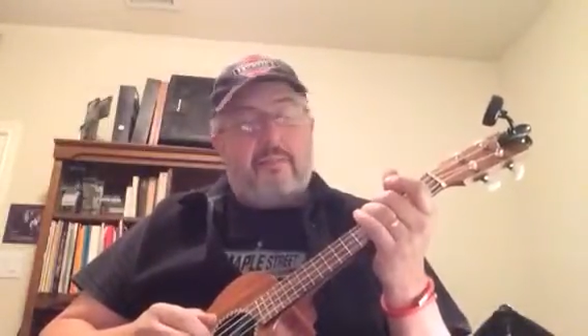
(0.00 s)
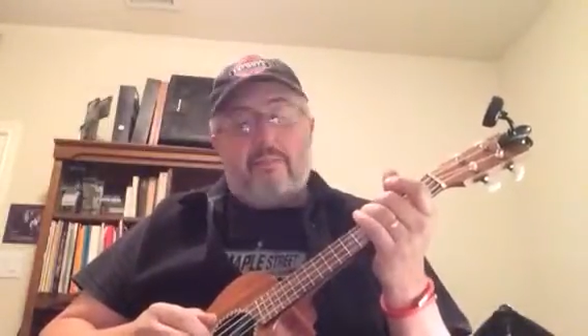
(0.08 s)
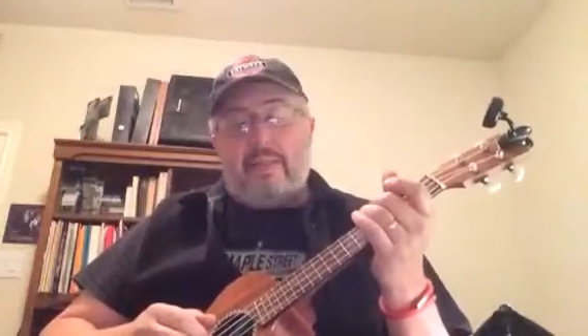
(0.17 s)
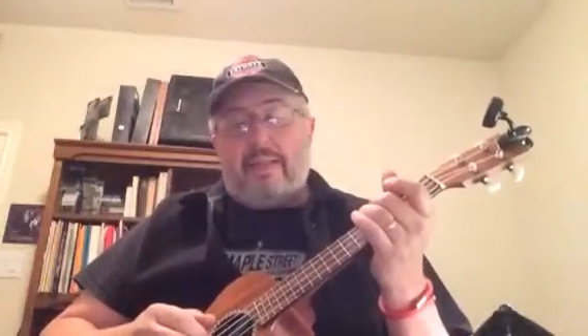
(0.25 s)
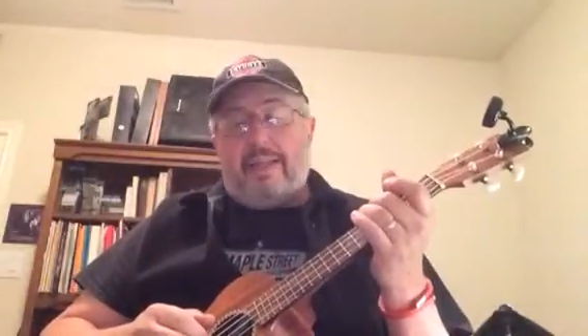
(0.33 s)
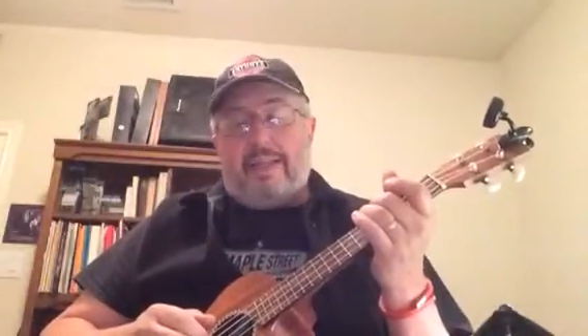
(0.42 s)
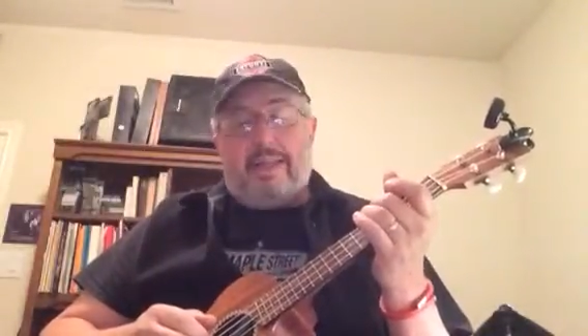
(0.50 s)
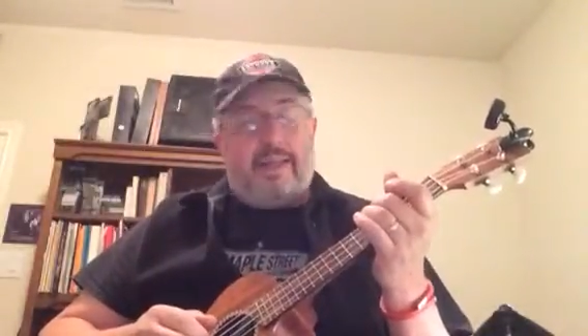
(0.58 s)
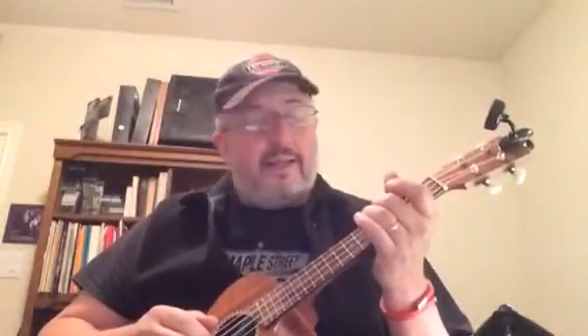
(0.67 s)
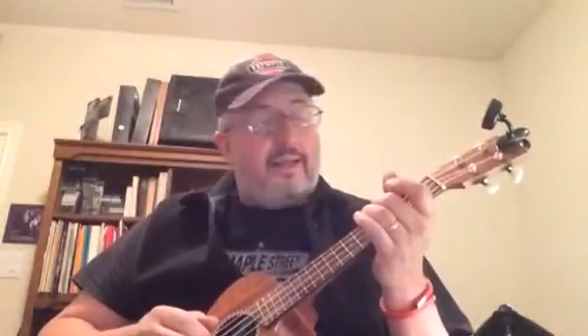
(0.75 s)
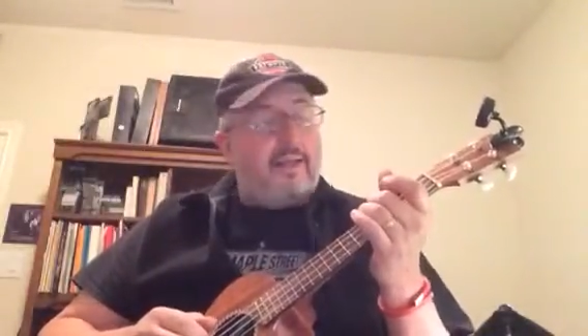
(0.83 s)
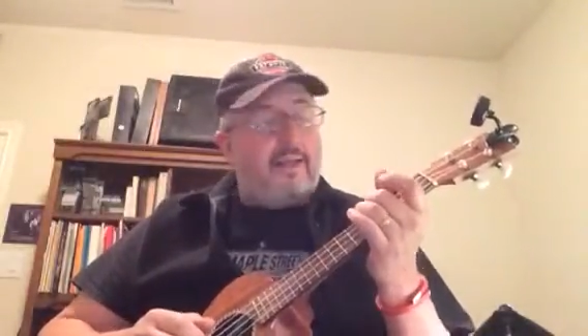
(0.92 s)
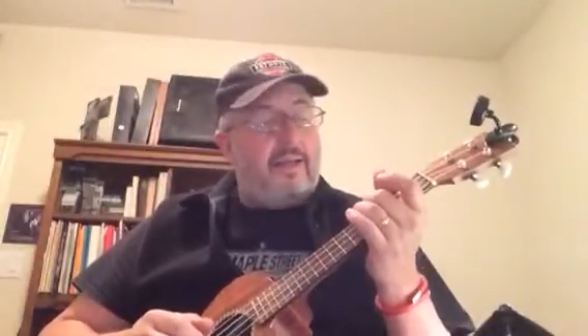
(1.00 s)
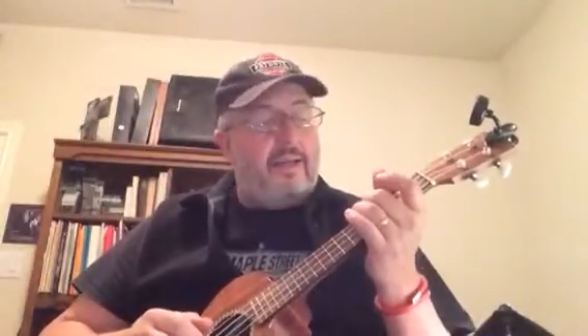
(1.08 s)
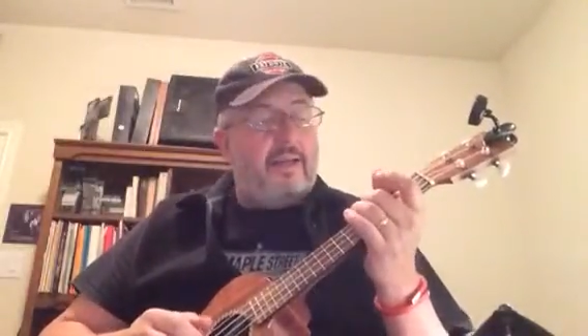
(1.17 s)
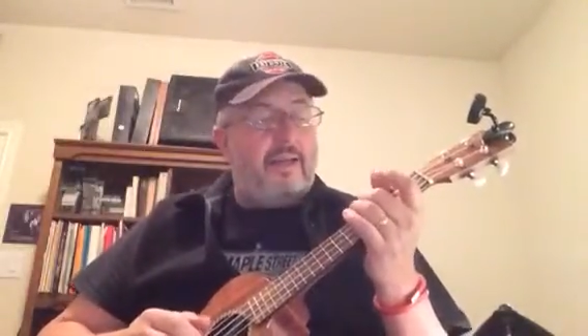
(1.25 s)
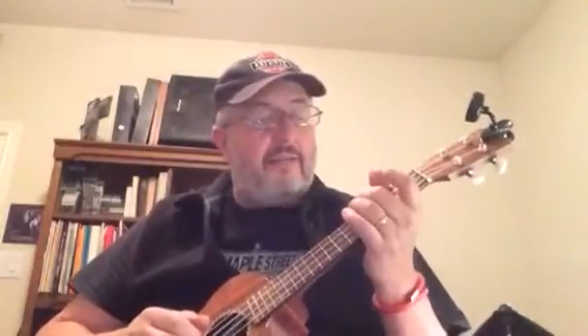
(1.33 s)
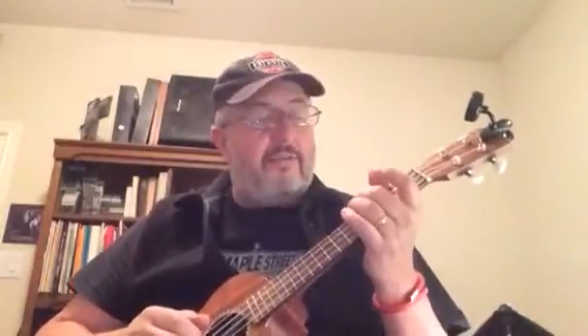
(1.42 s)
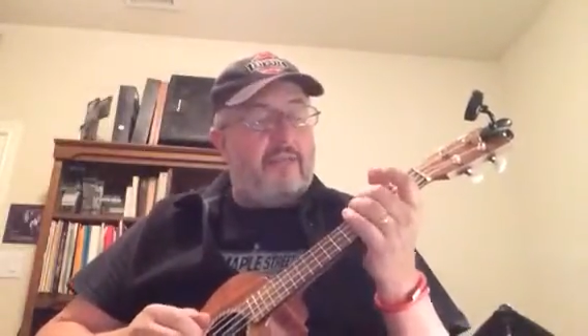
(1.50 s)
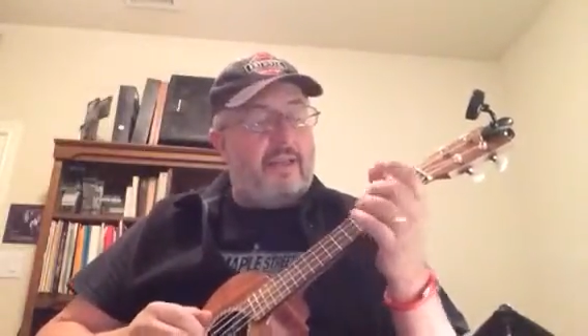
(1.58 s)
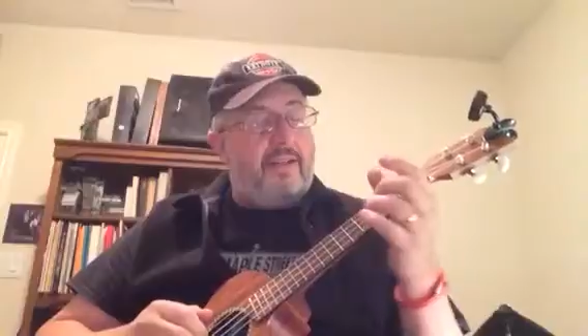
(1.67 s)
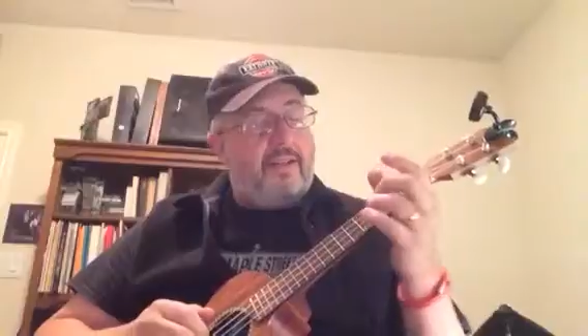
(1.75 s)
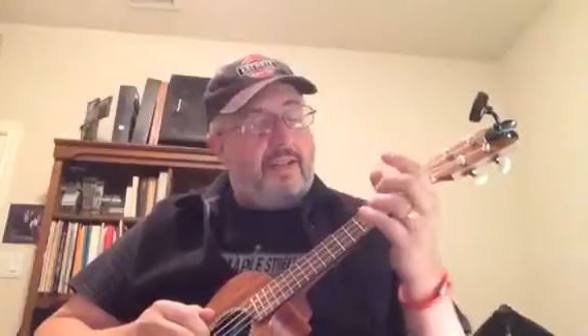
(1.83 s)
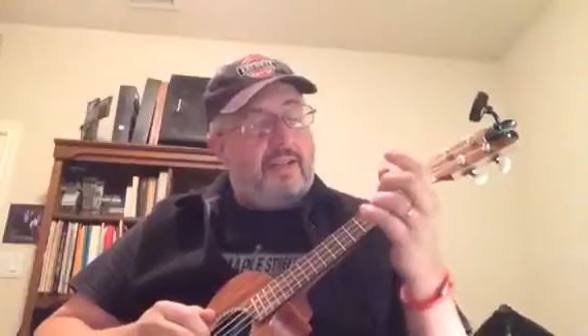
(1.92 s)
melodic
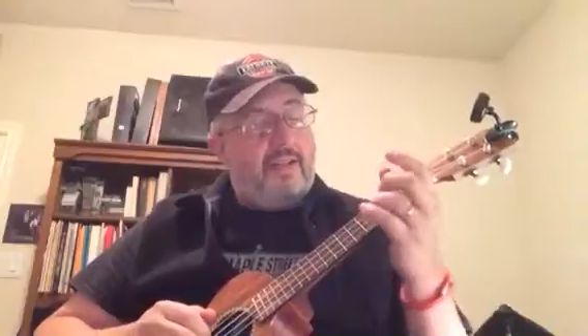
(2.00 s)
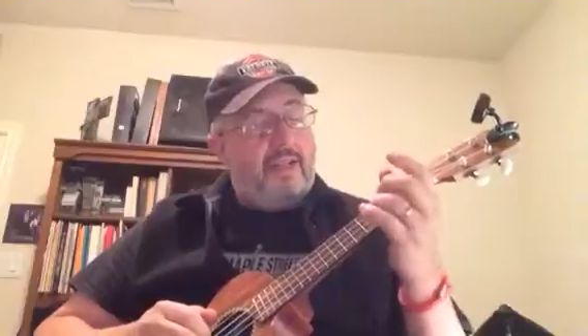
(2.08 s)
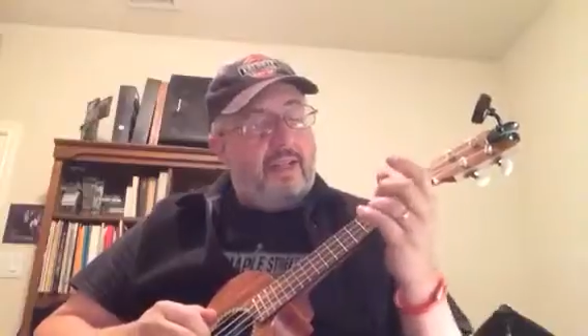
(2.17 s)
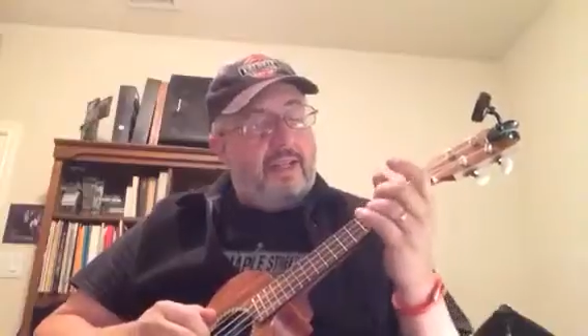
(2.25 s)
intervention,